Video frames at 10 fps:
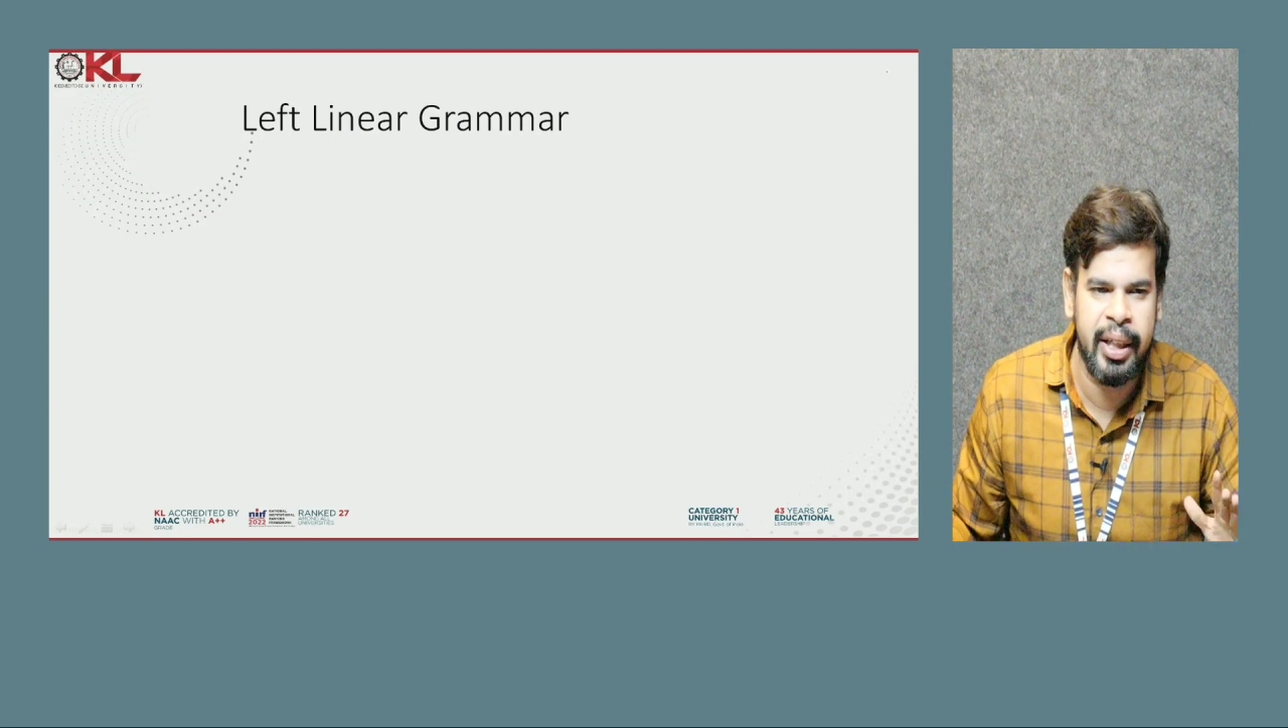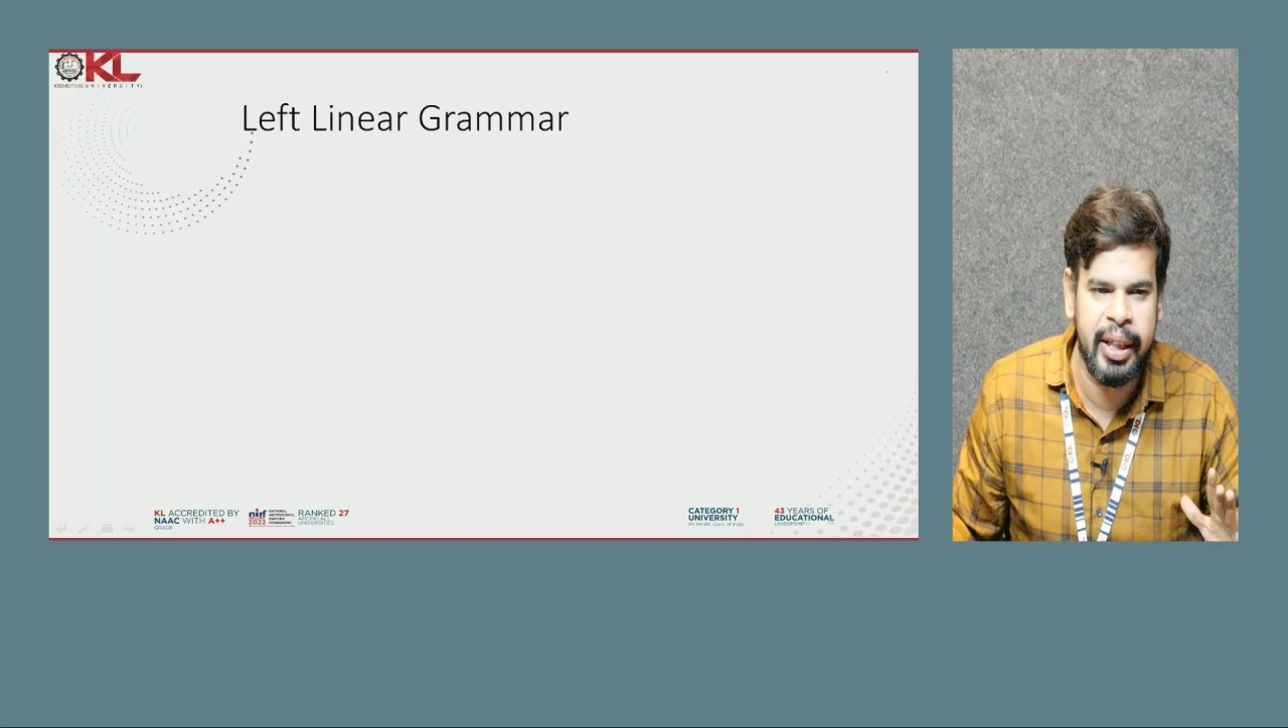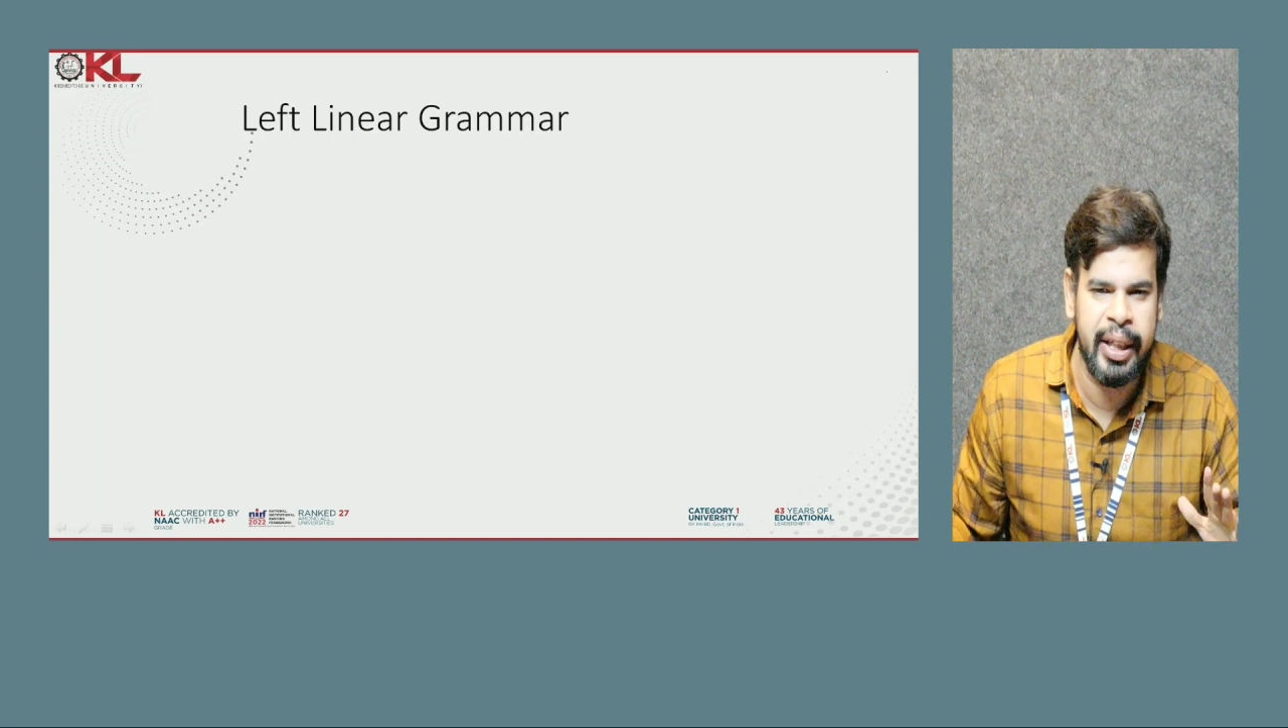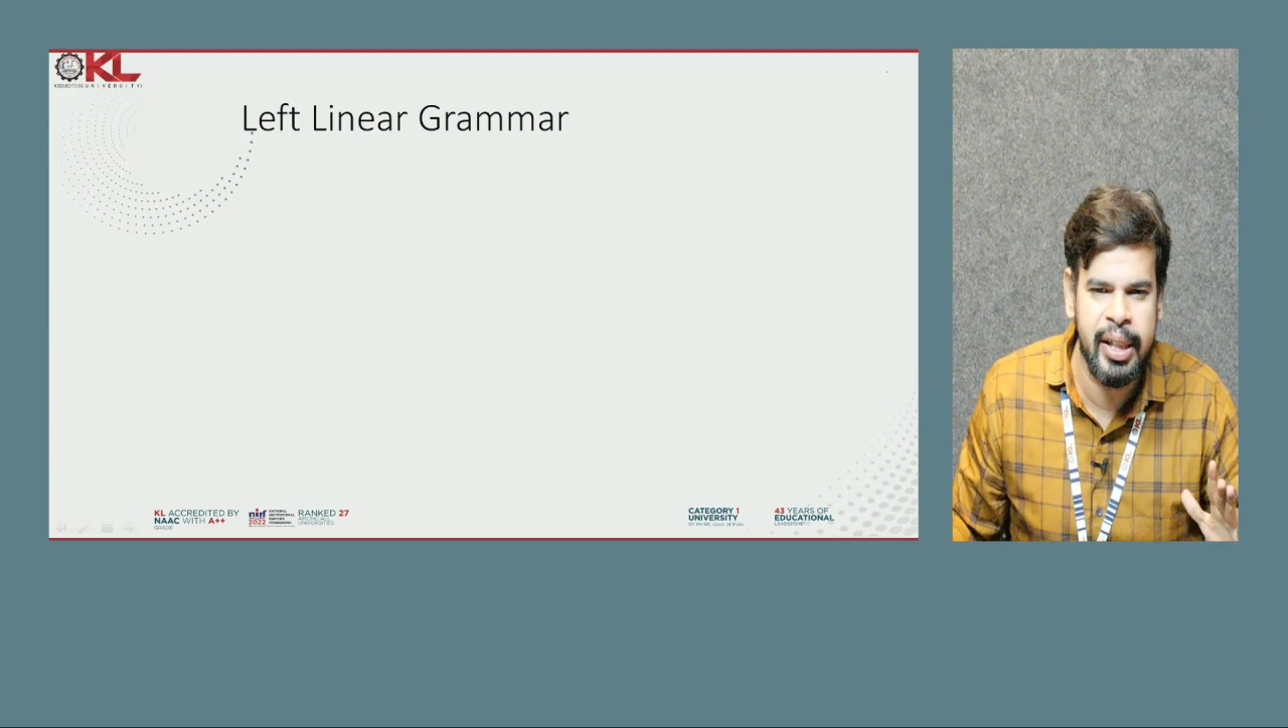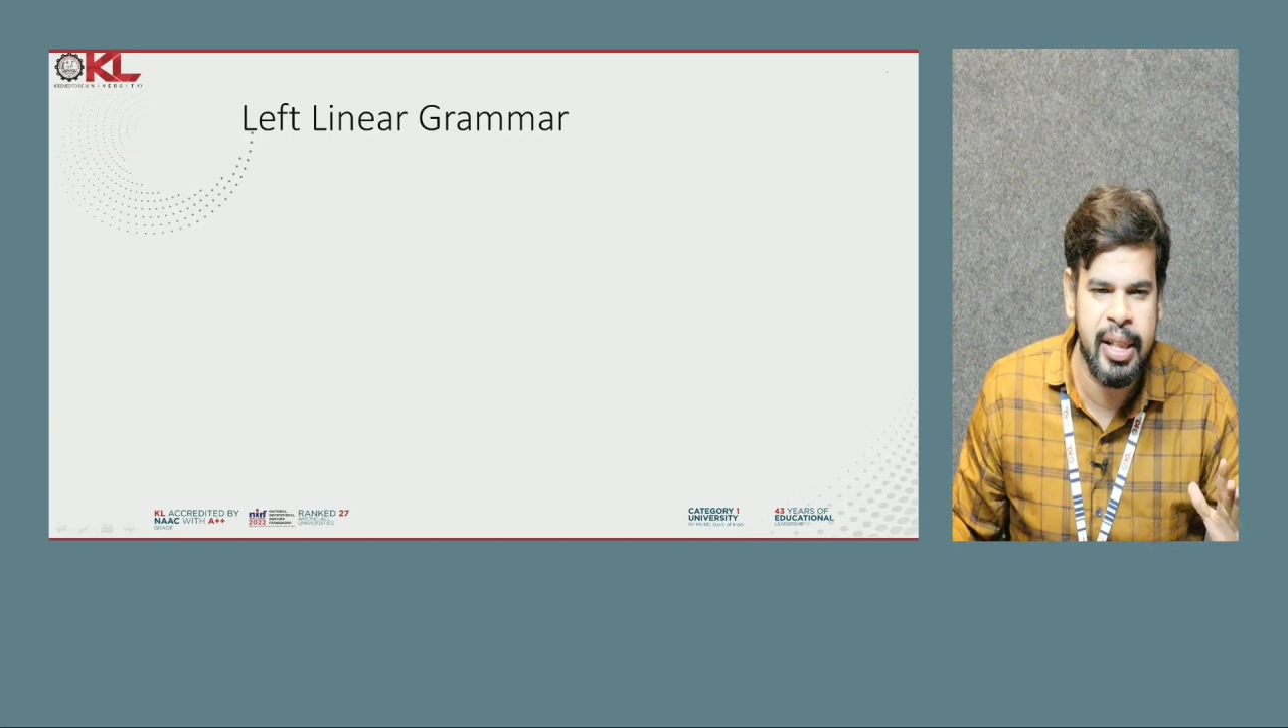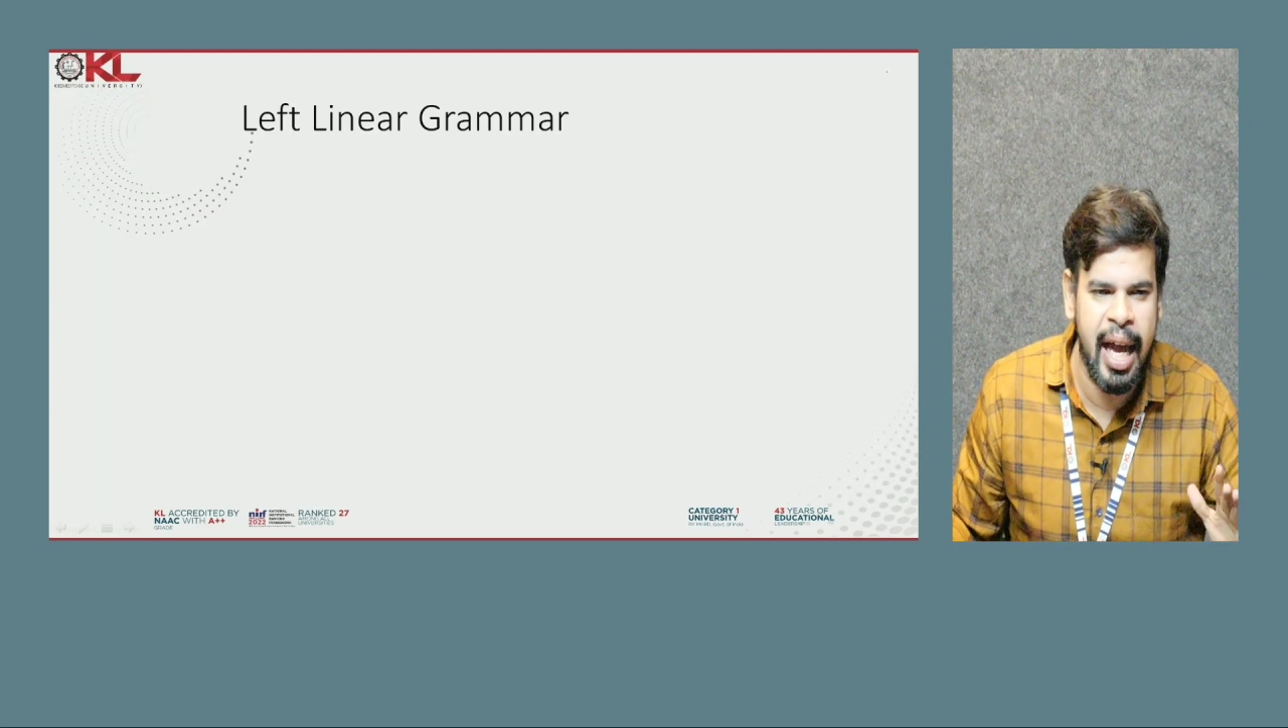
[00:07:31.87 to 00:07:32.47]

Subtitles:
it is